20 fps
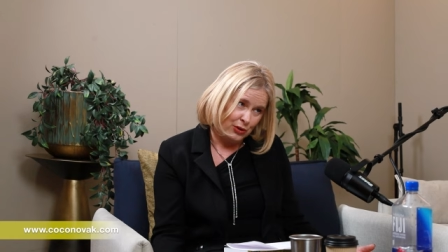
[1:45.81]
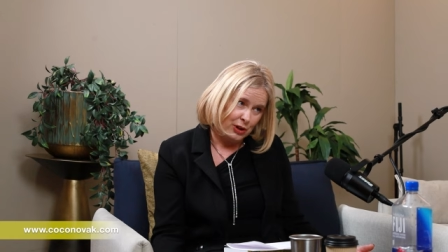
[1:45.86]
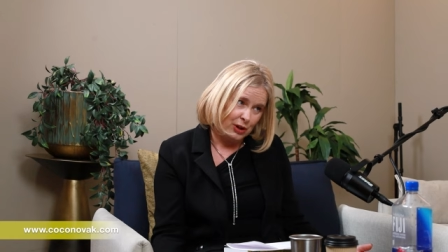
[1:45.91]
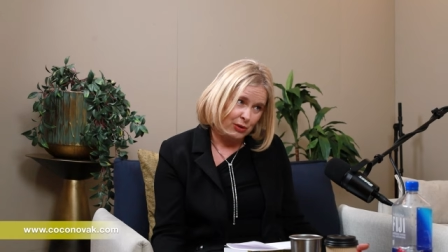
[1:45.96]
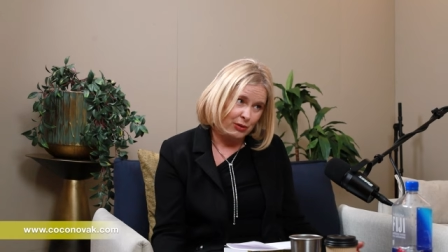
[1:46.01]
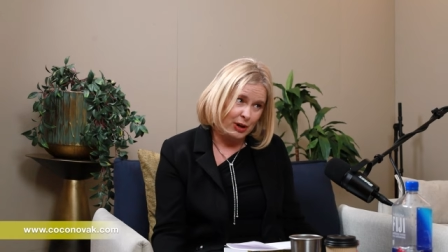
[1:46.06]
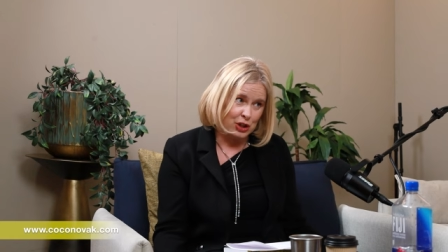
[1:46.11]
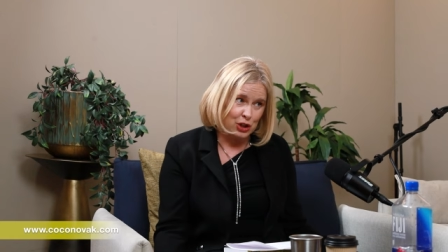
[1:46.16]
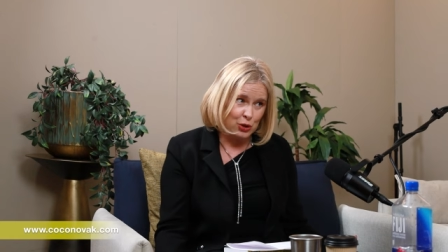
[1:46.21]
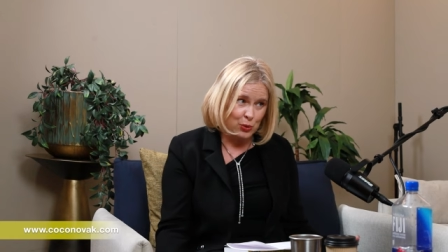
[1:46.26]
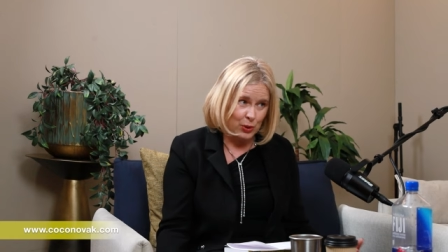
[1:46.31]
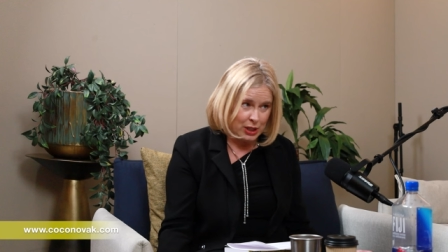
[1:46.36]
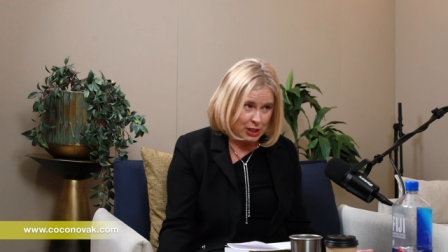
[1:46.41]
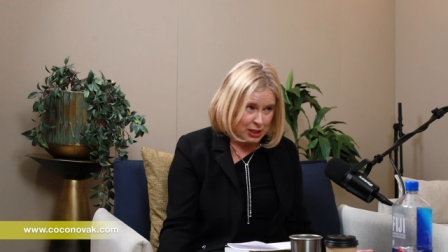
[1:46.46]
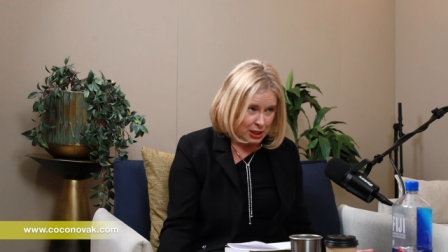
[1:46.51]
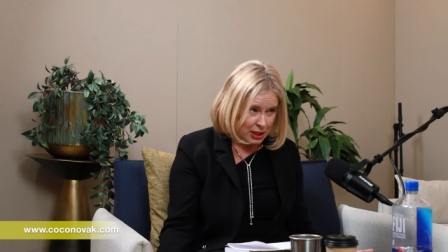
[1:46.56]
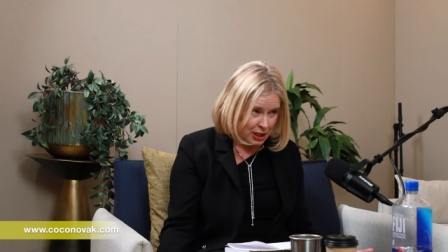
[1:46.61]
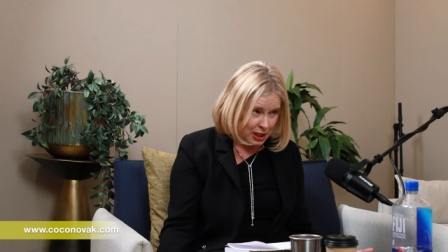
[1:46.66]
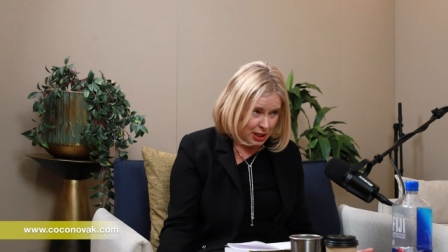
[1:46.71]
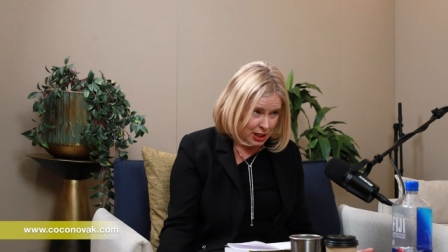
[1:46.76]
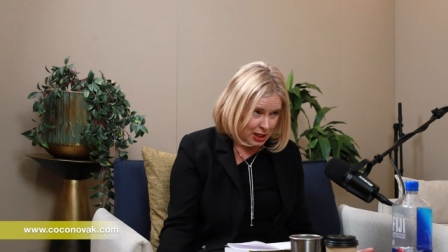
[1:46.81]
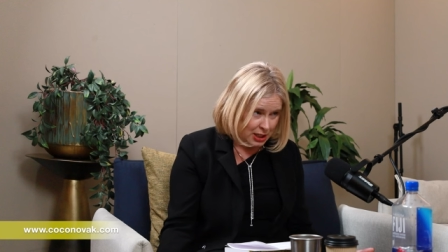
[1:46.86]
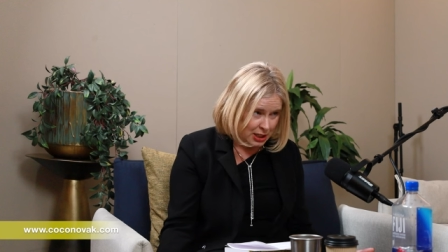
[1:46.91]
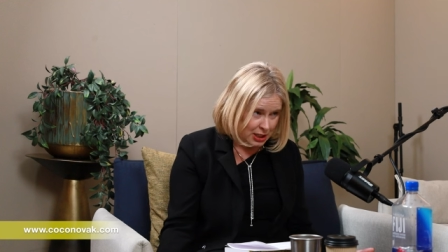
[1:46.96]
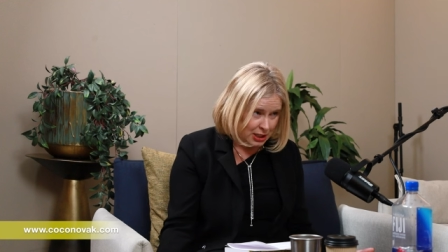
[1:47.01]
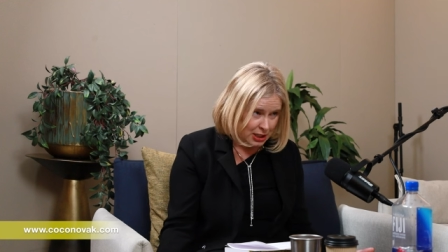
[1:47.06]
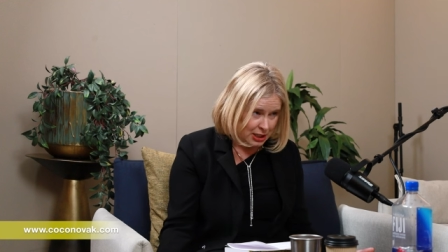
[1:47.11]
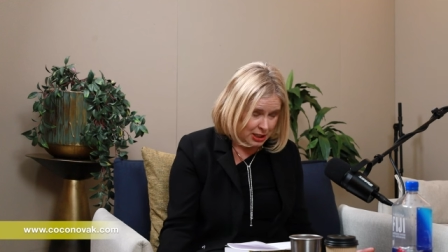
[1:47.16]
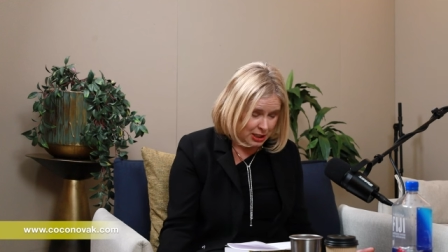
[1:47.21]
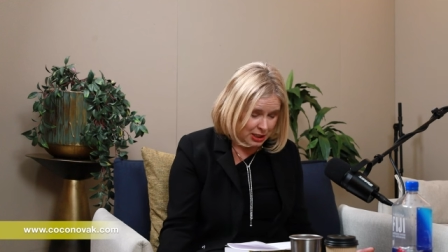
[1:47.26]
around 20
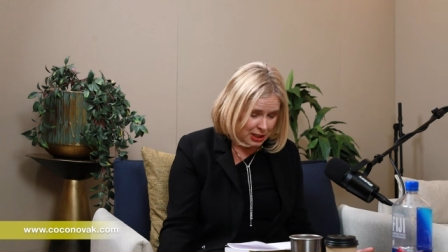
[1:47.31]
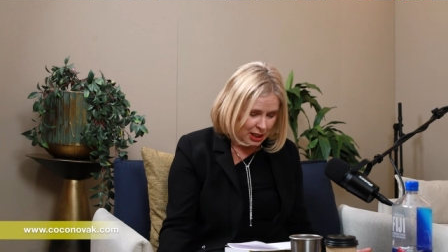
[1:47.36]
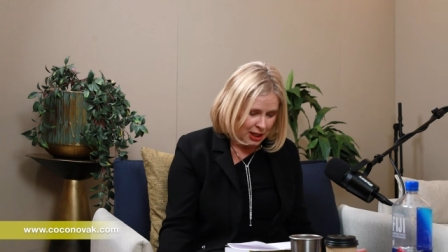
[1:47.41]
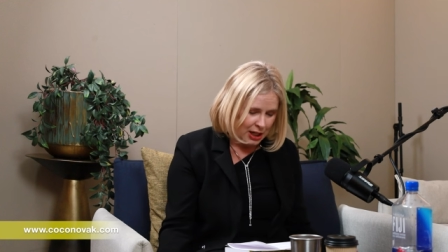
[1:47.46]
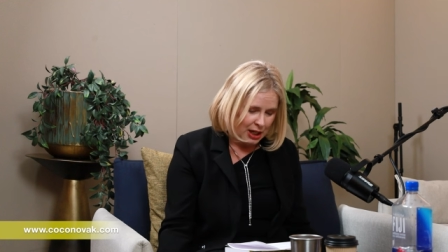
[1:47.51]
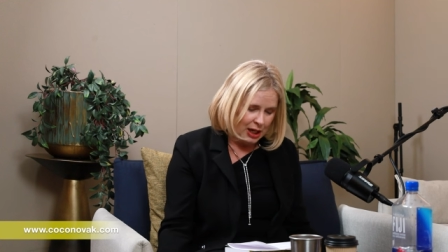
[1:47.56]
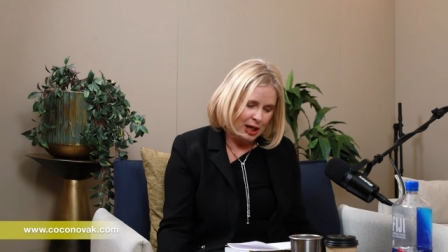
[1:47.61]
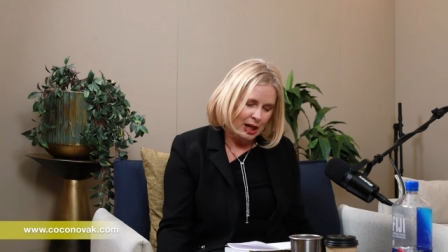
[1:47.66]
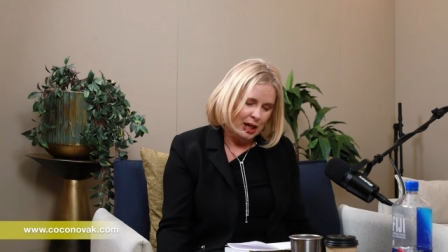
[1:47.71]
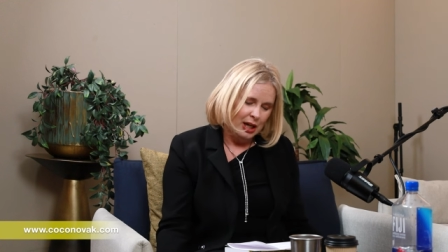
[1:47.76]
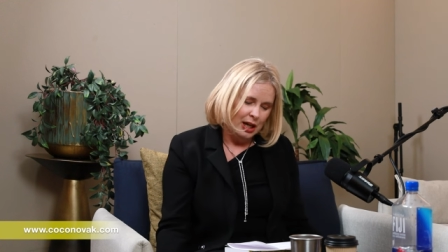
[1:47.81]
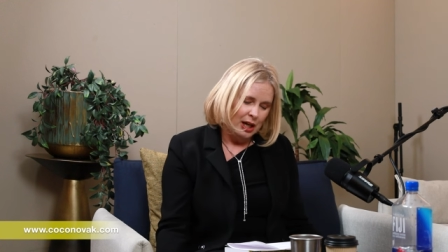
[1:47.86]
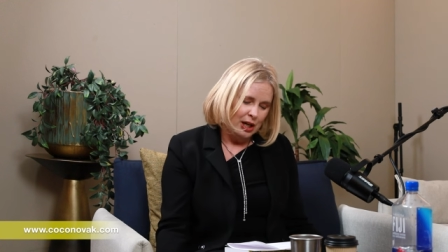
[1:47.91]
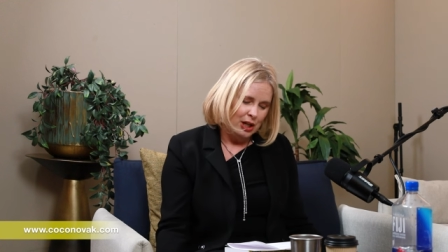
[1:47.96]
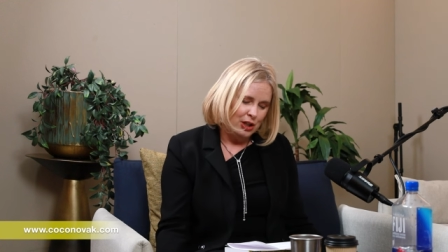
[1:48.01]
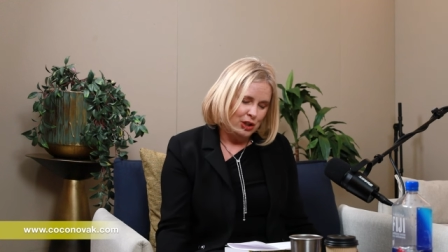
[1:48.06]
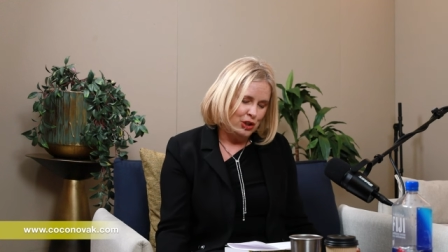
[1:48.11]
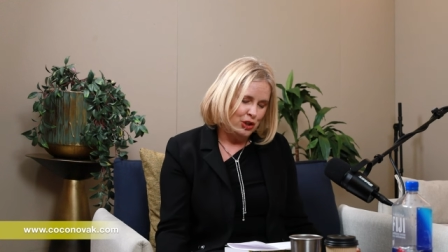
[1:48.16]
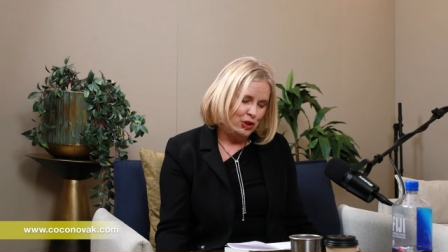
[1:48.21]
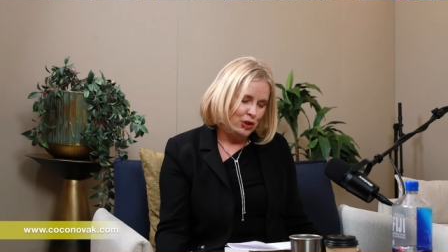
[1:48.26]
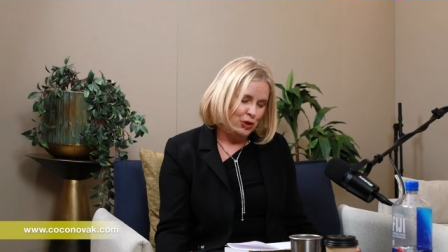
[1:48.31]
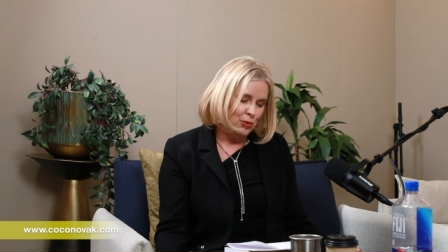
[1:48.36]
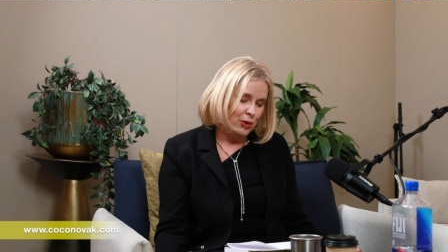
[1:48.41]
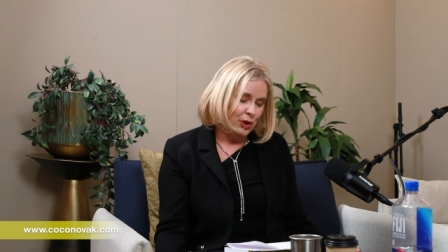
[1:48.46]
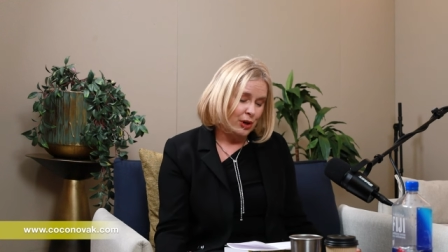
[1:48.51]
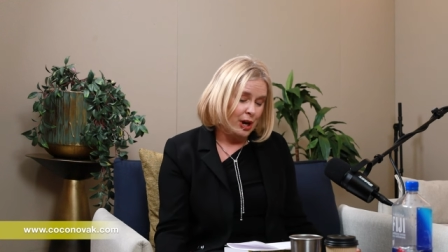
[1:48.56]
years. You were